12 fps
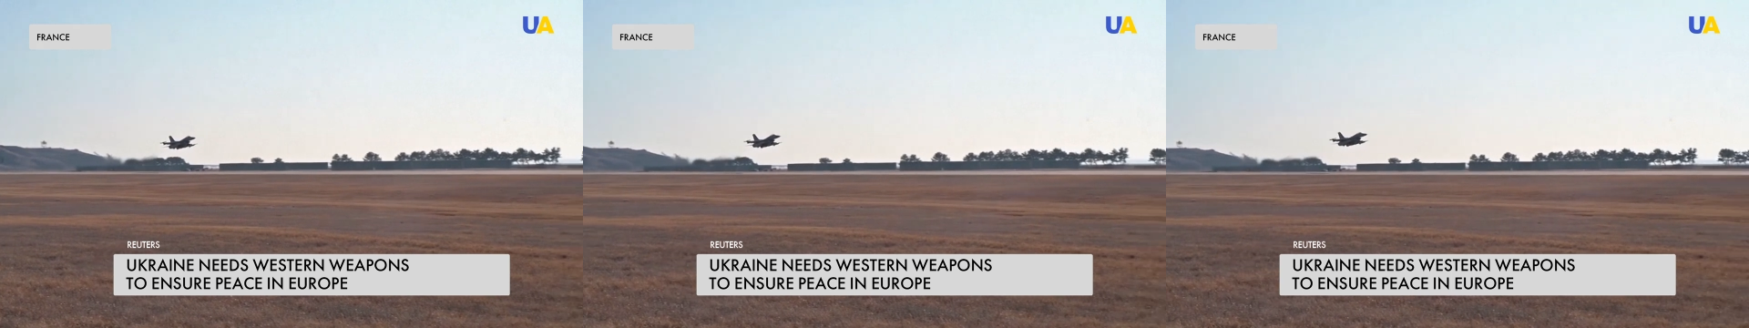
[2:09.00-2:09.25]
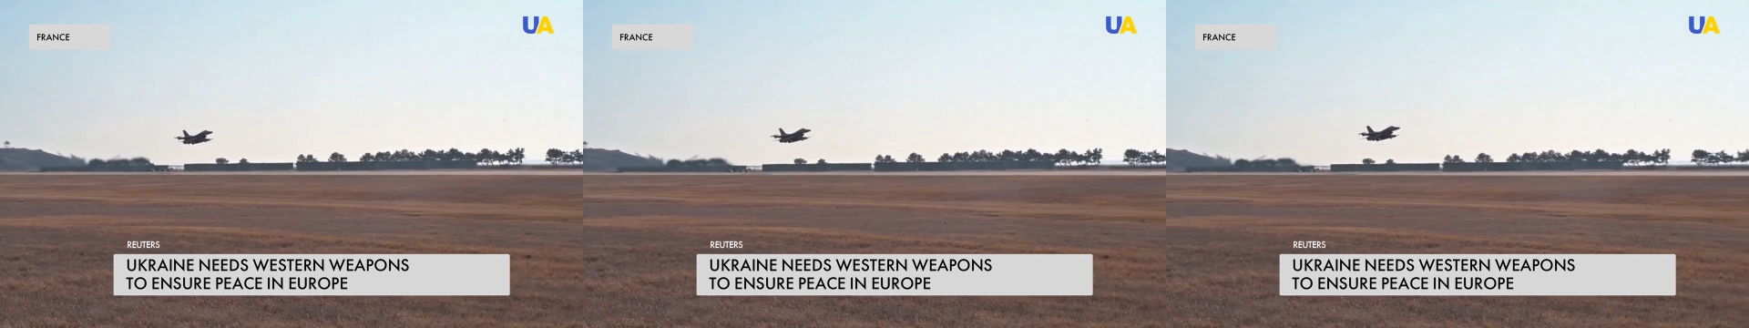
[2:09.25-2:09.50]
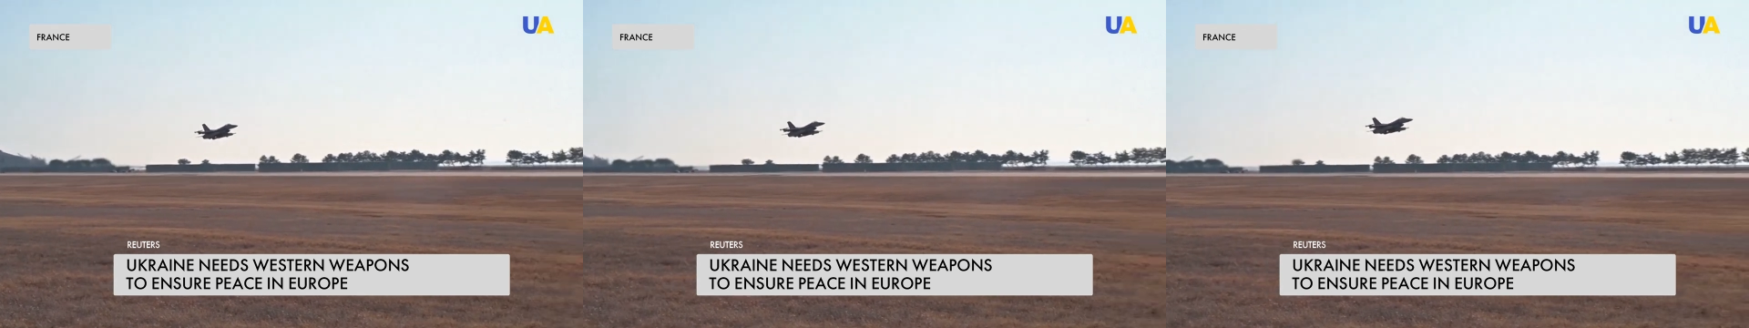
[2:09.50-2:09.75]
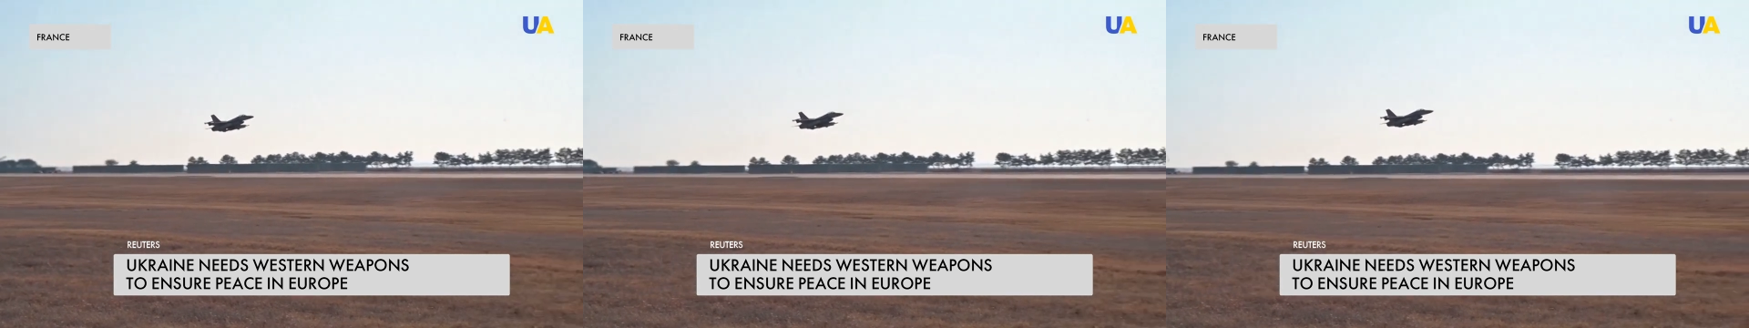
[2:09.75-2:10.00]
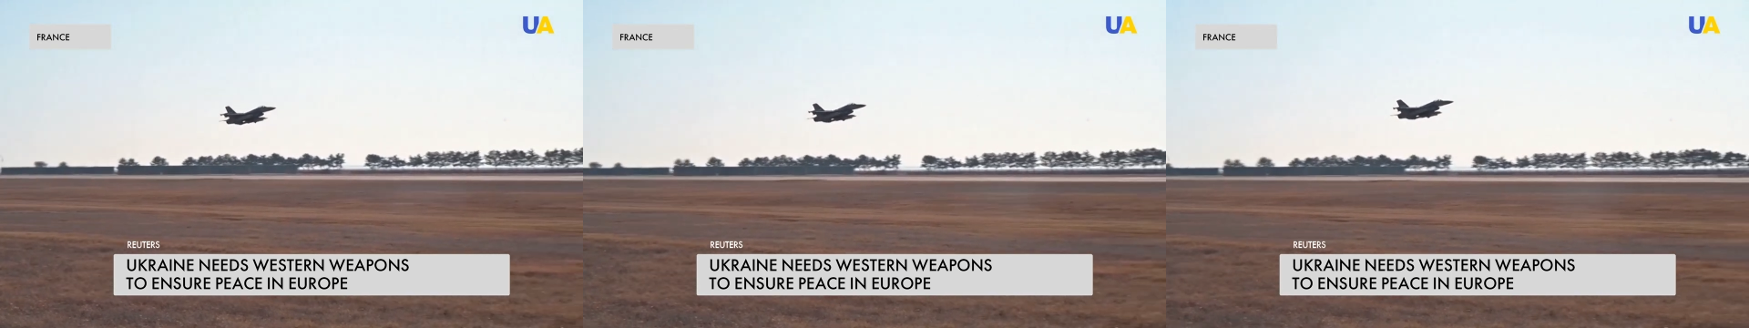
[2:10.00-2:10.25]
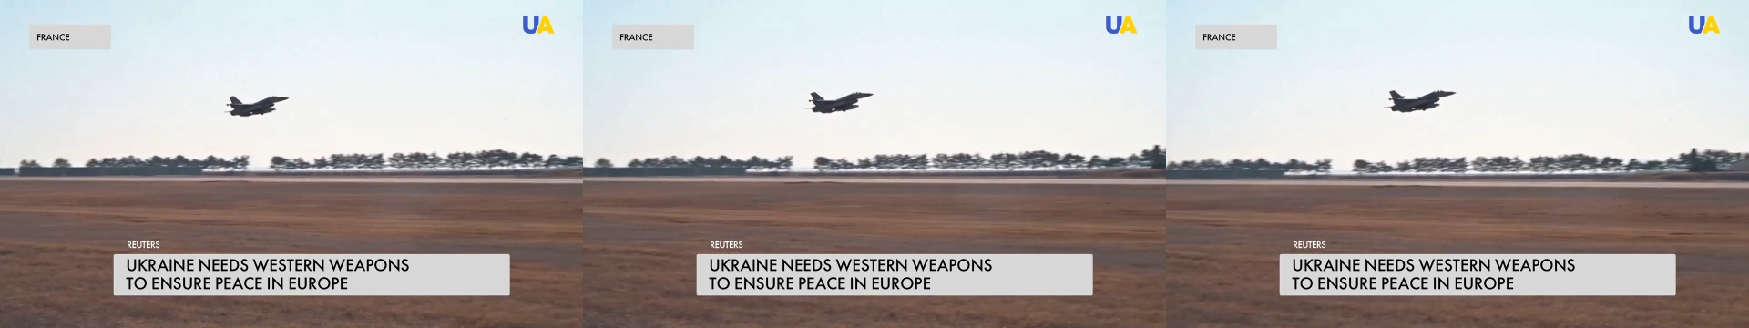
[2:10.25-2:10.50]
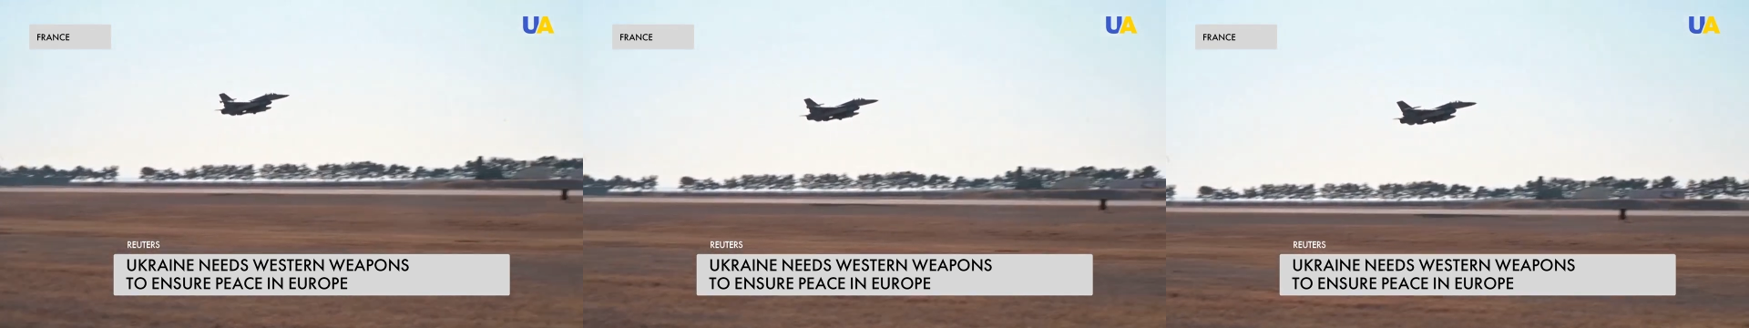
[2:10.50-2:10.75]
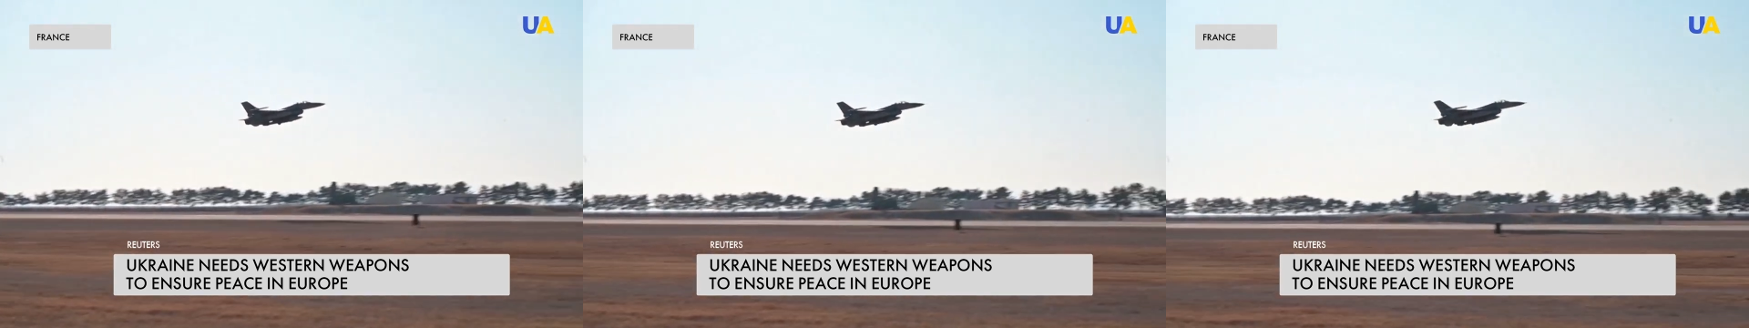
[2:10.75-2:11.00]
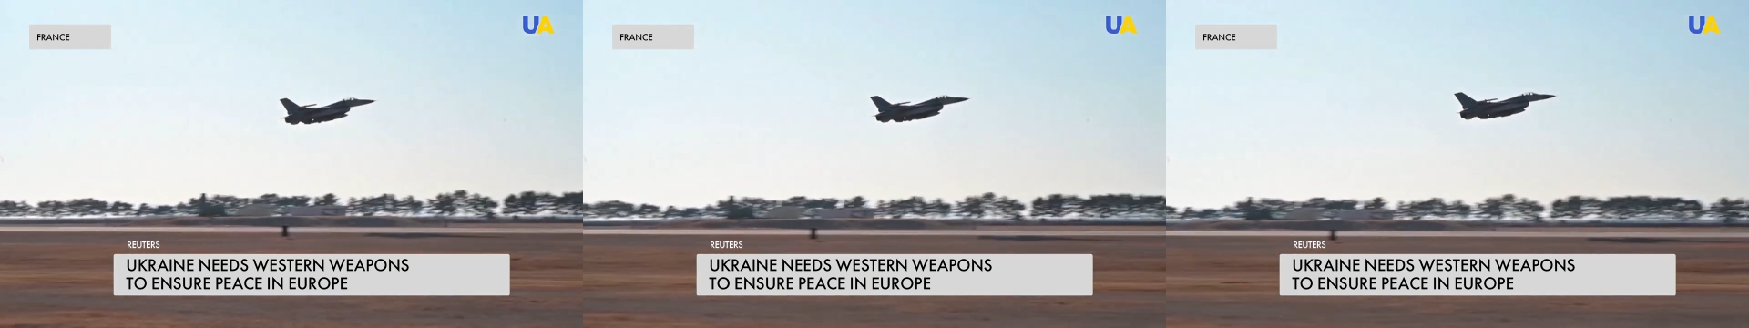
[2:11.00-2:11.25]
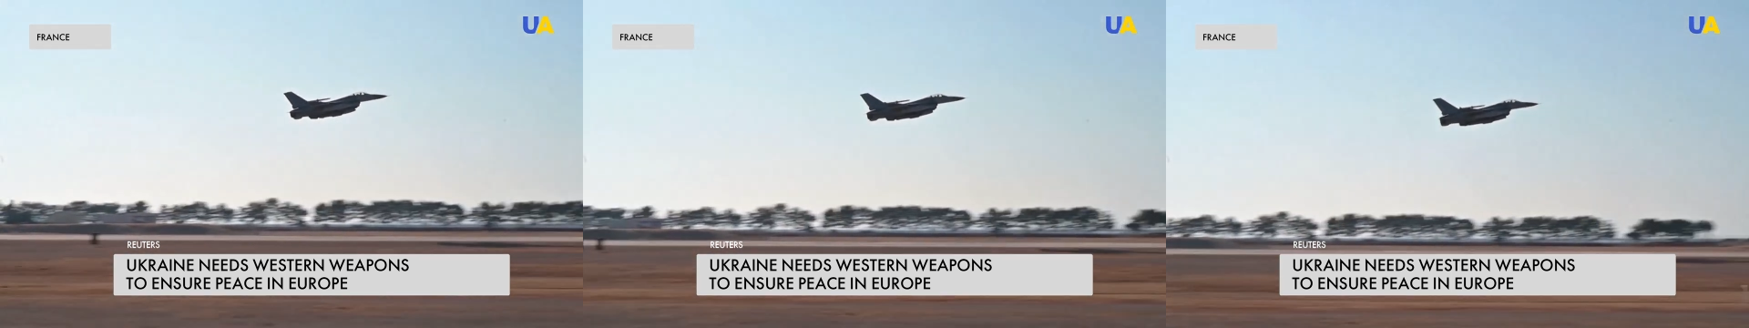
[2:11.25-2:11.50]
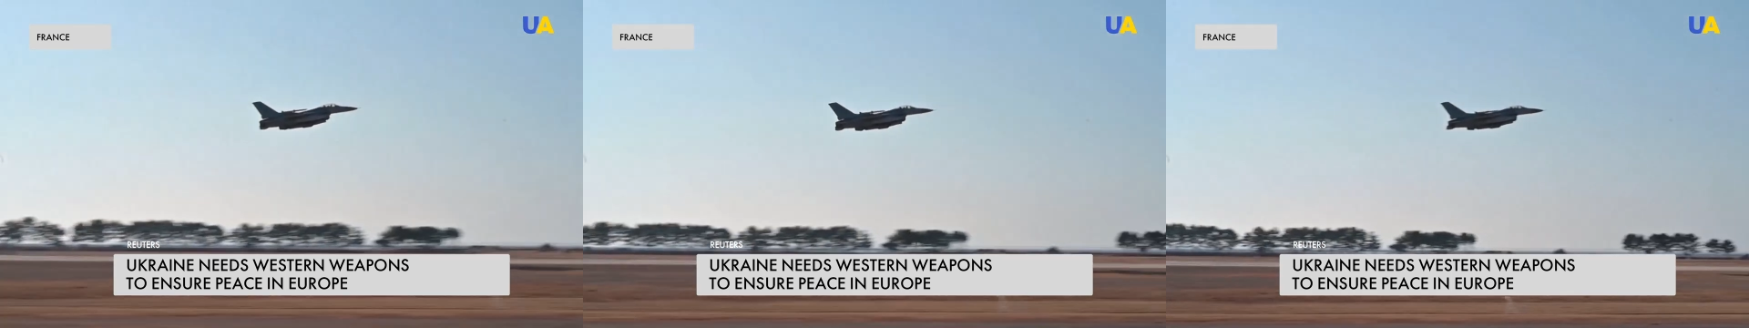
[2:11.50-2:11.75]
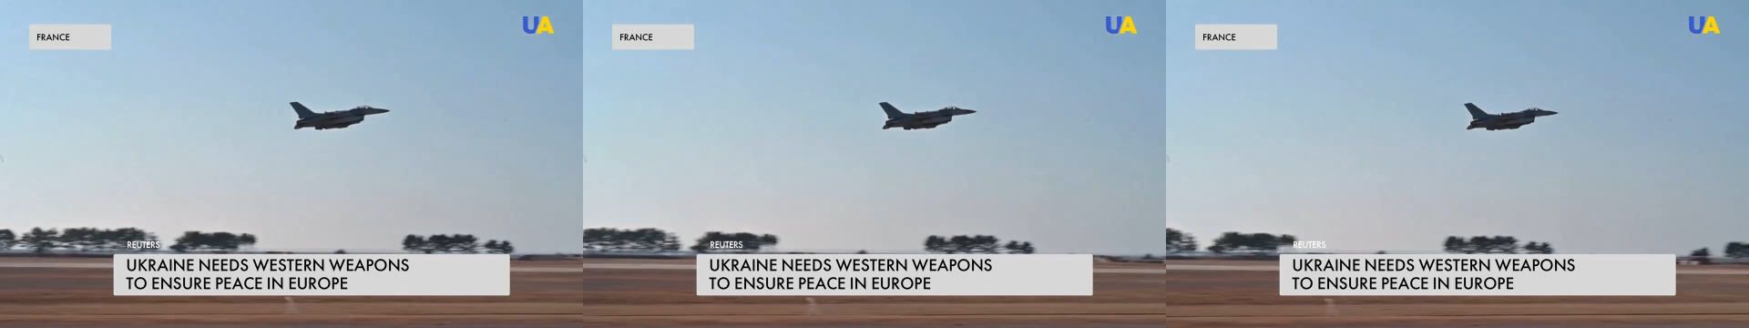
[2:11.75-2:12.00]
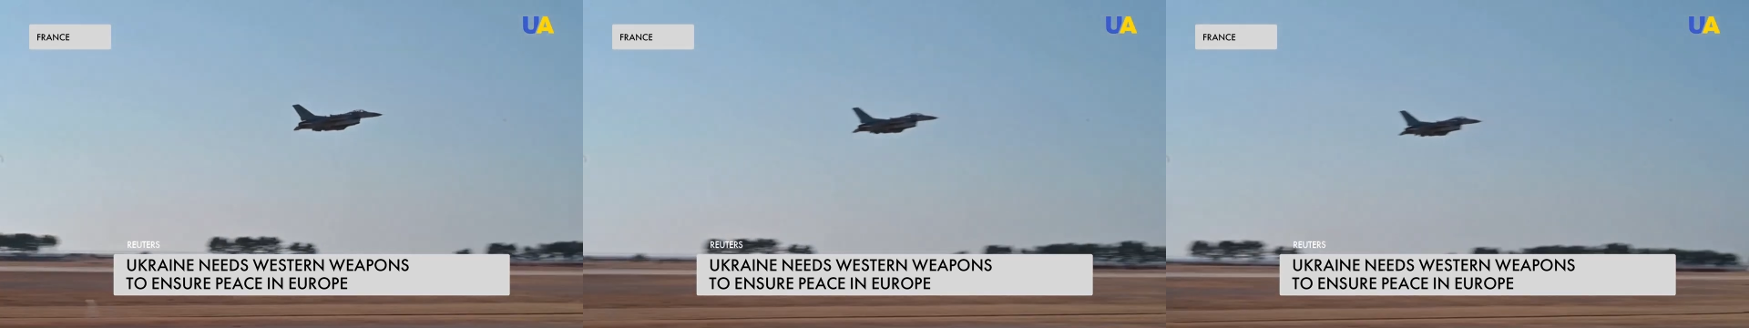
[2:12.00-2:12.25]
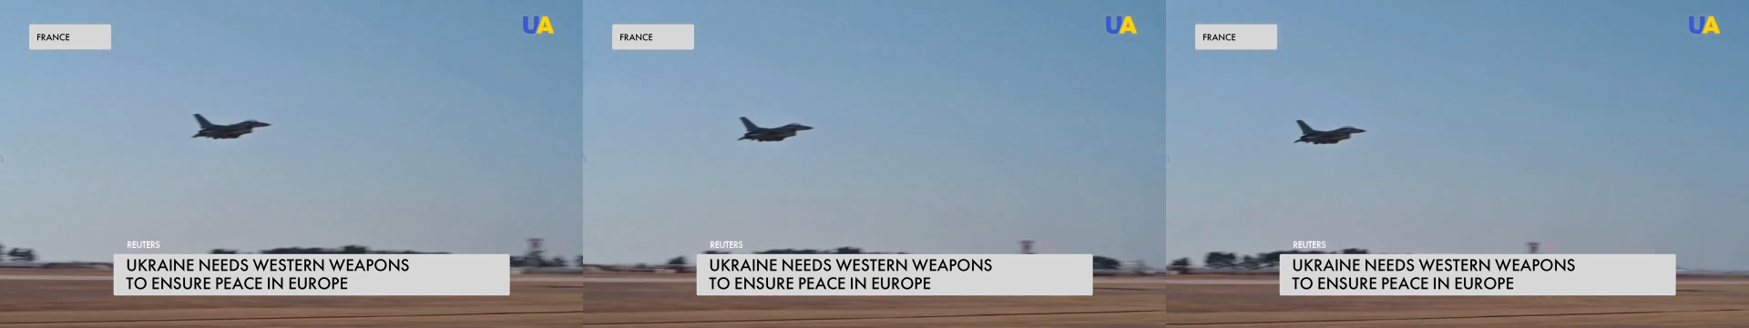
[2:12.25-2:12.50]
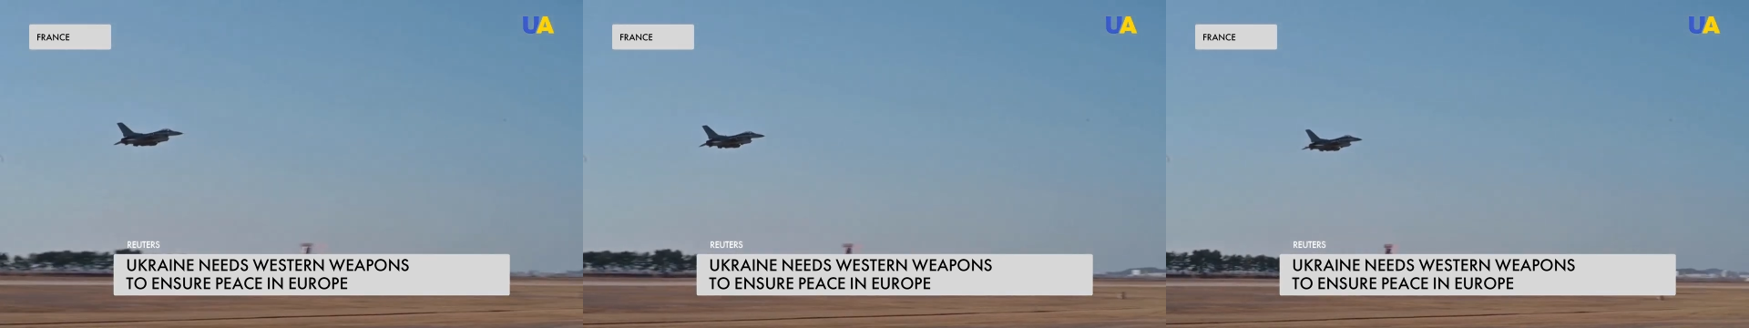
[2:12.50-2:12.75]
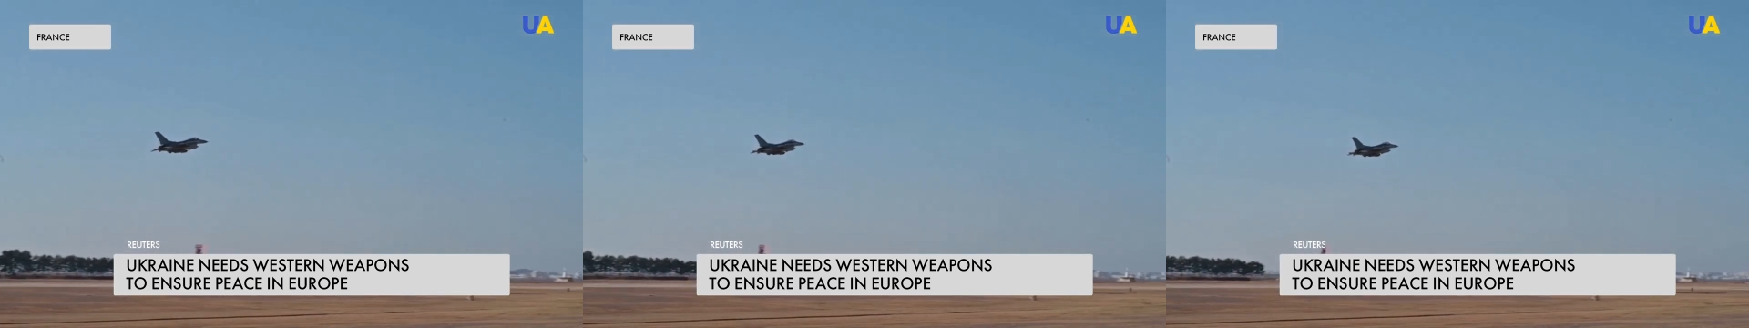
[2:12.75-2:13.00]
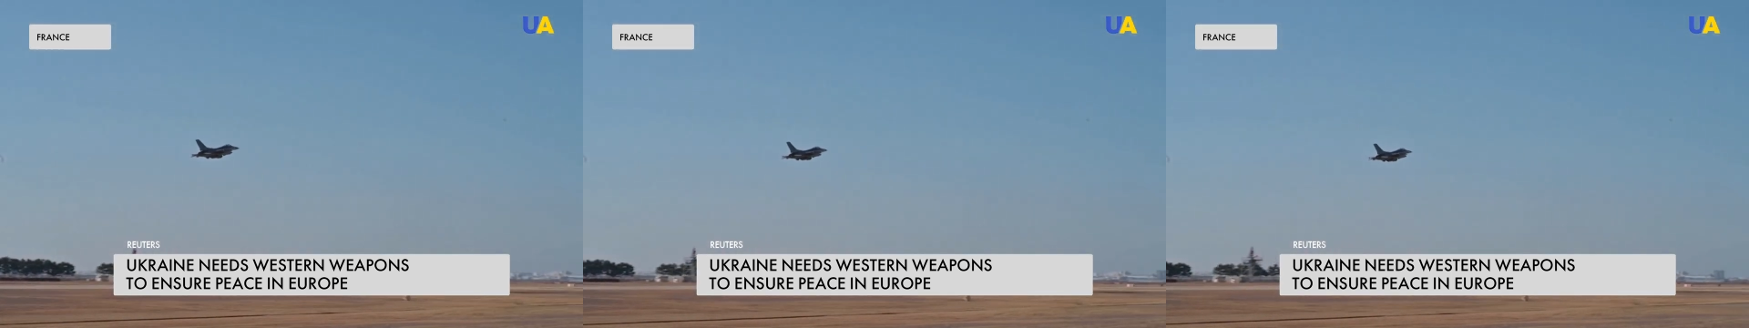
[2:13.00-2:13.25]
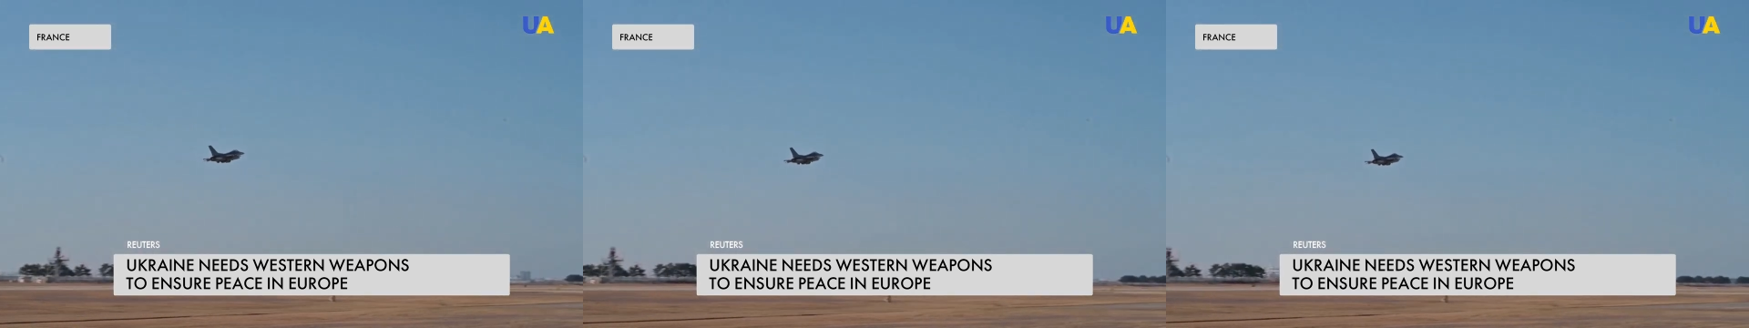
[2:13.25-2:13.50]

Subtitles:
[unreadable: no face in view]